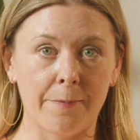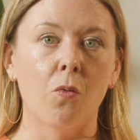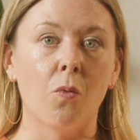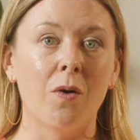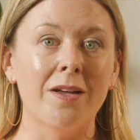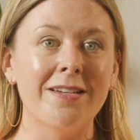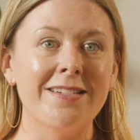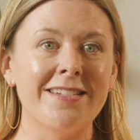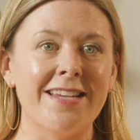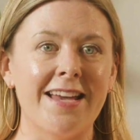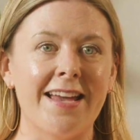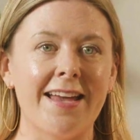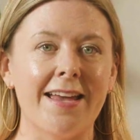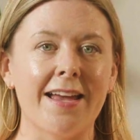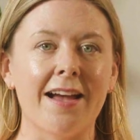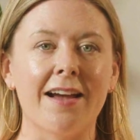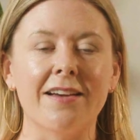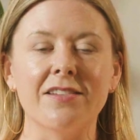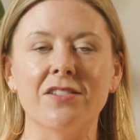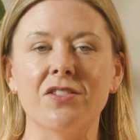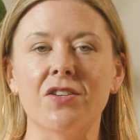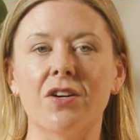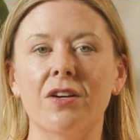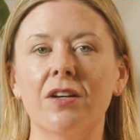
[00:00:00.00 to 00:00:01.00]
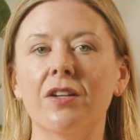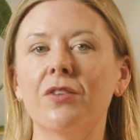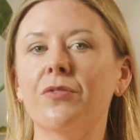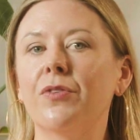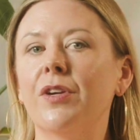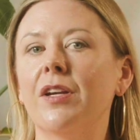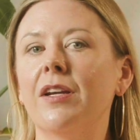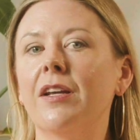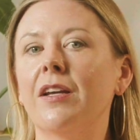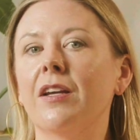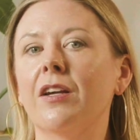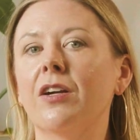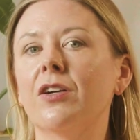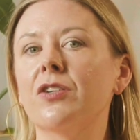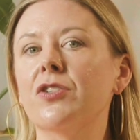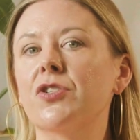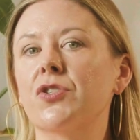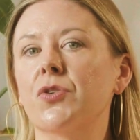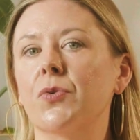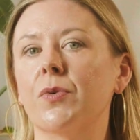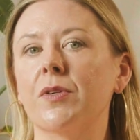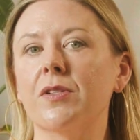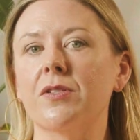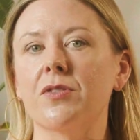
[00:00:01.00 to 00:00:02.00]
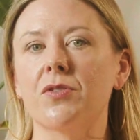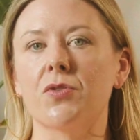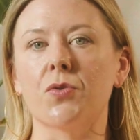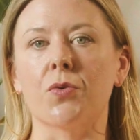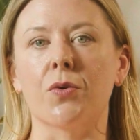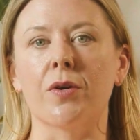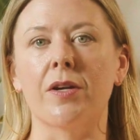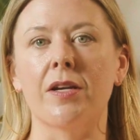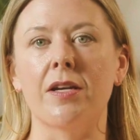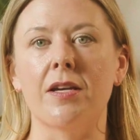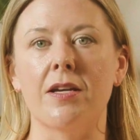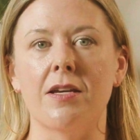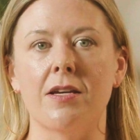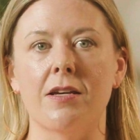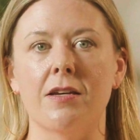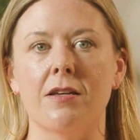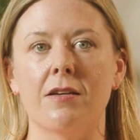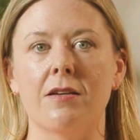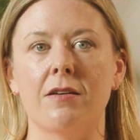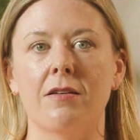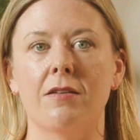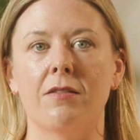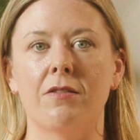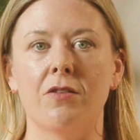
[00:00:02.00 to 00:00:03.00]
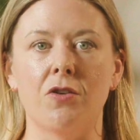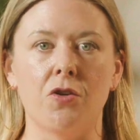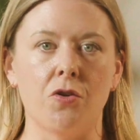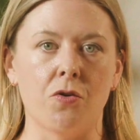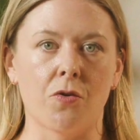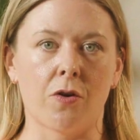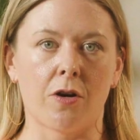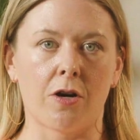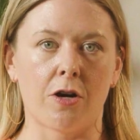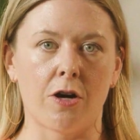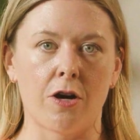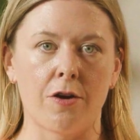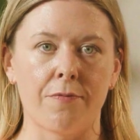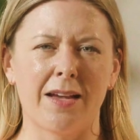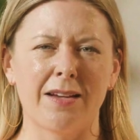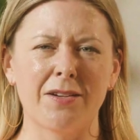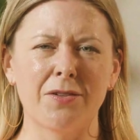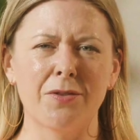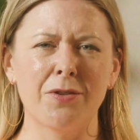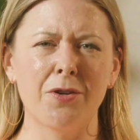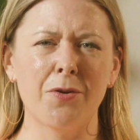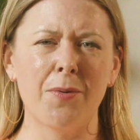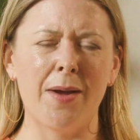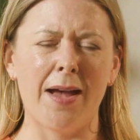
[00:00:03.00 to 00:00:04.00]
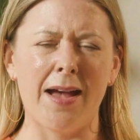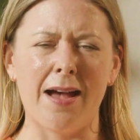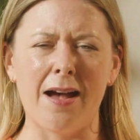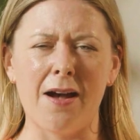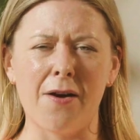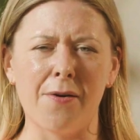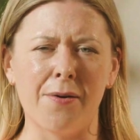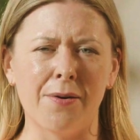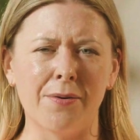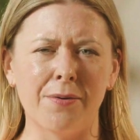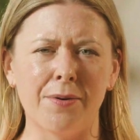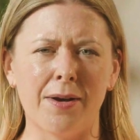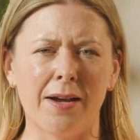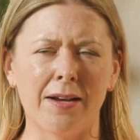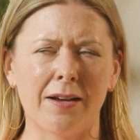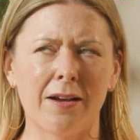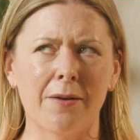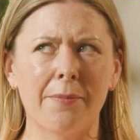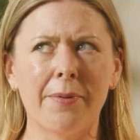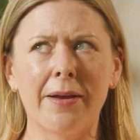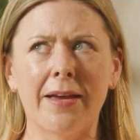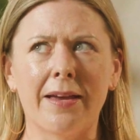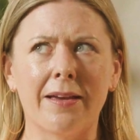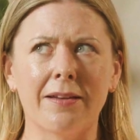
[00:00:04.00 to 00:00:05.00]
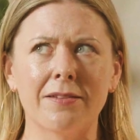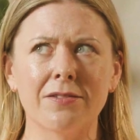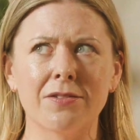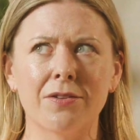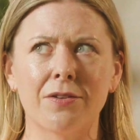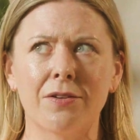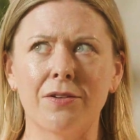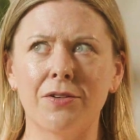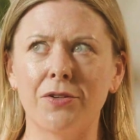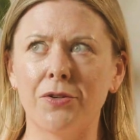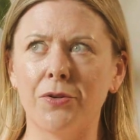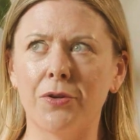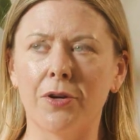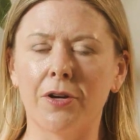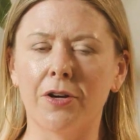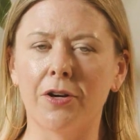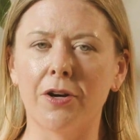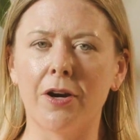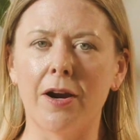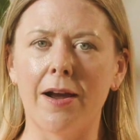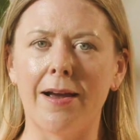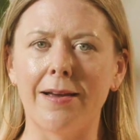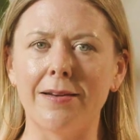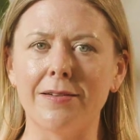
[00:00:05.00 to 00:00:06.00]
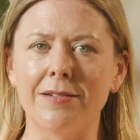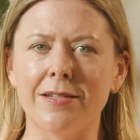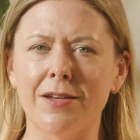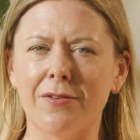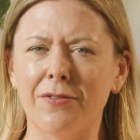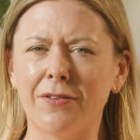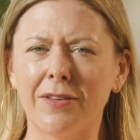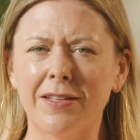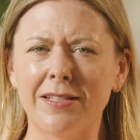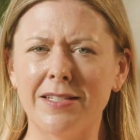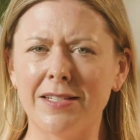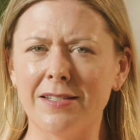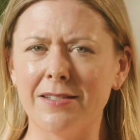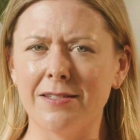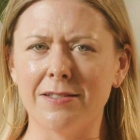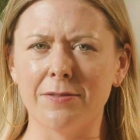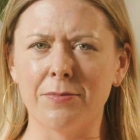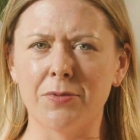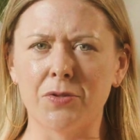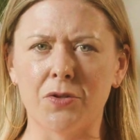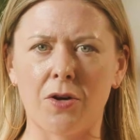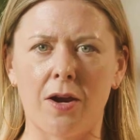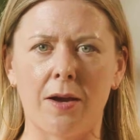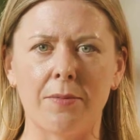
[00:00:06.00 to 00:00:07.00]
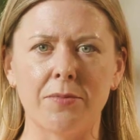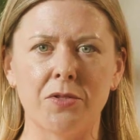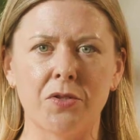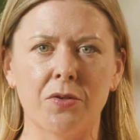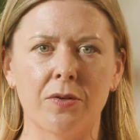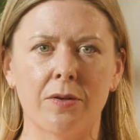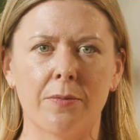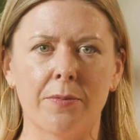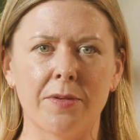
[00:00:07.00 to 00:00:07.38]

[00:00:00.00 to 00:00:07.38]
One day, I started reading a short story in The New Yorker. I don't know how I got my hands on a New Yorker. I definitely didn't subscribe to it.